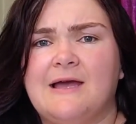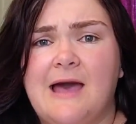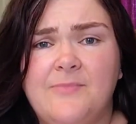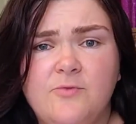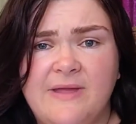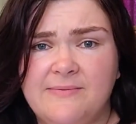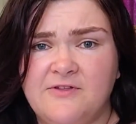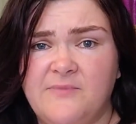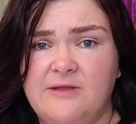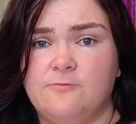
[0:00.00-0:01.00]
a couple
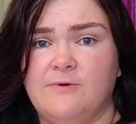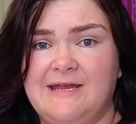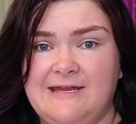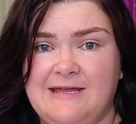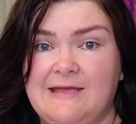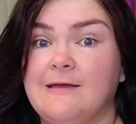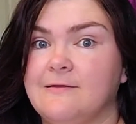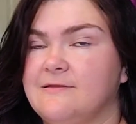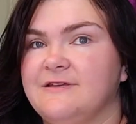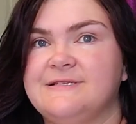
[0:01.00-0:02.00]
people have been
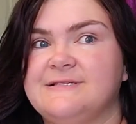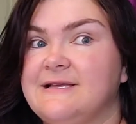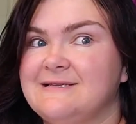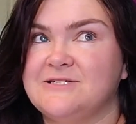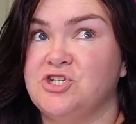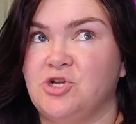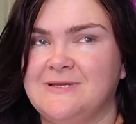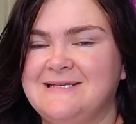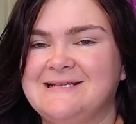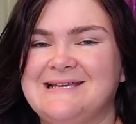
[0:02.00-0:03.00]
reading this
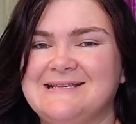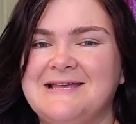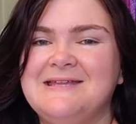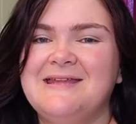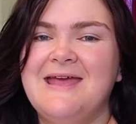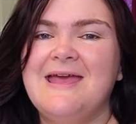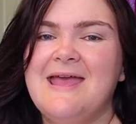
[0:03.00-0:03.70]
jolly season.